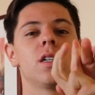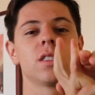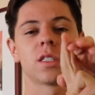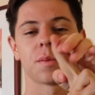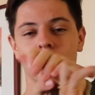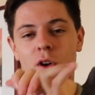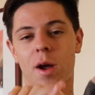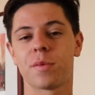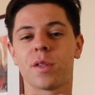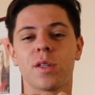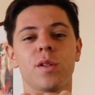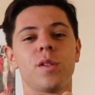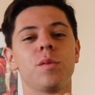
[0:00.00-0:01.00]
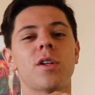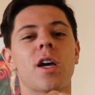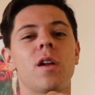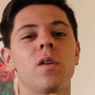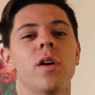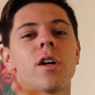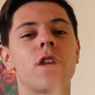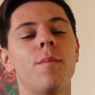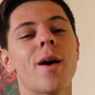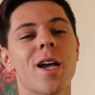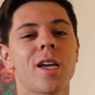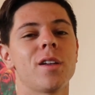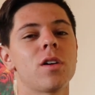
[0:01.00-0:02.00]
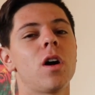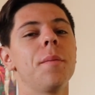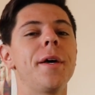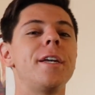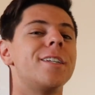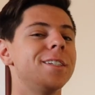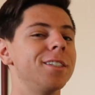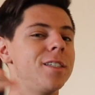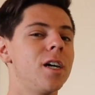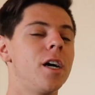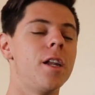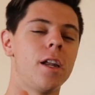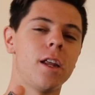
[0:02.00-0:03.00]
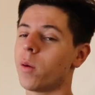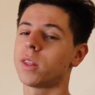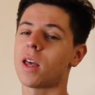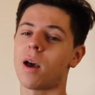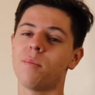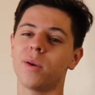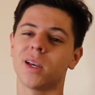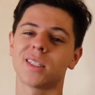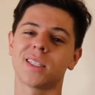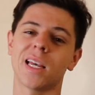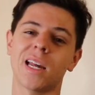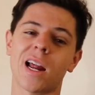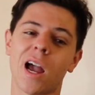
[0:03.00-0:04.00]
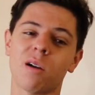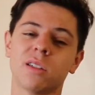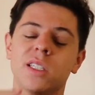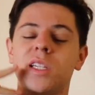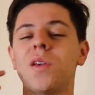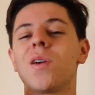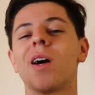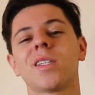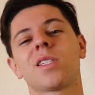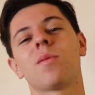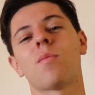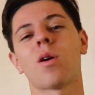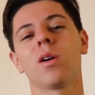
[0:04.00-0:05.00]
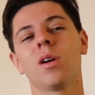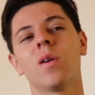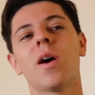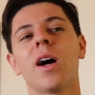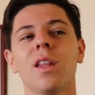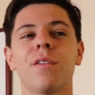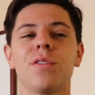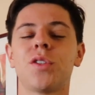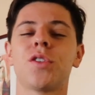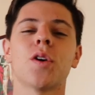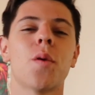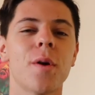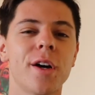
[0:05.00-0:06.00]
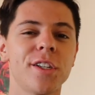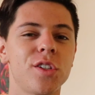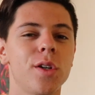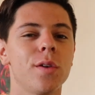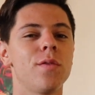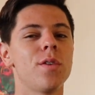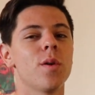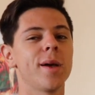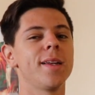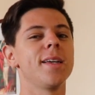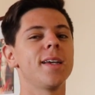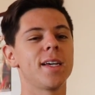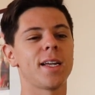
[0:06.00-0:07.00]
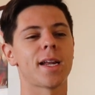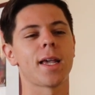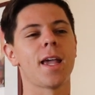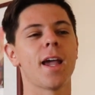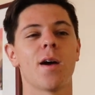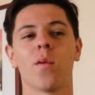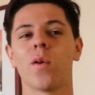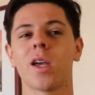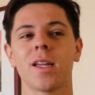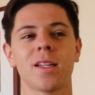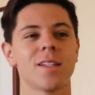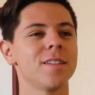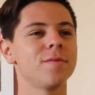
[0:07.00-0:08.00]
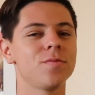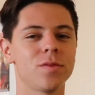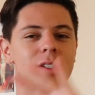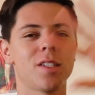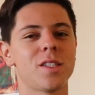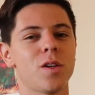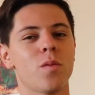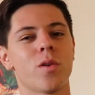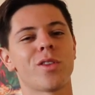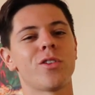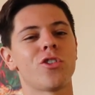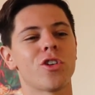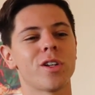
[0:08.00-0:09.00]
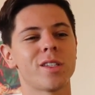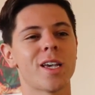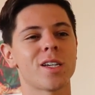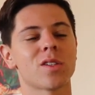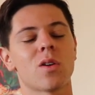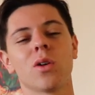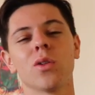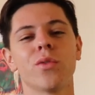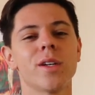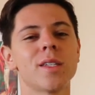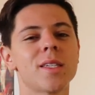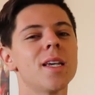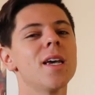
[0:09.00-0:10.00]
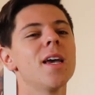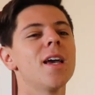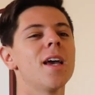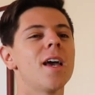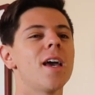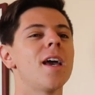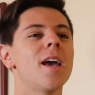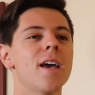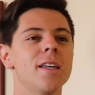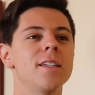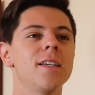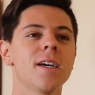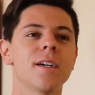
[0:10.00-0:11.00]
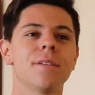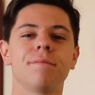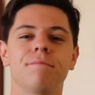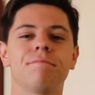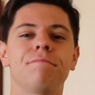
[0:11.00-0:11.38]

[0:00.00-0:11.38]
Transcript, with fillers: subscribe to the YouTube channel, and come back and comment done. And with that being said, I will see you guys tomorrow. I love you so much. You have no idea, and I can't wait to see where the journey takes all of us. And yeah,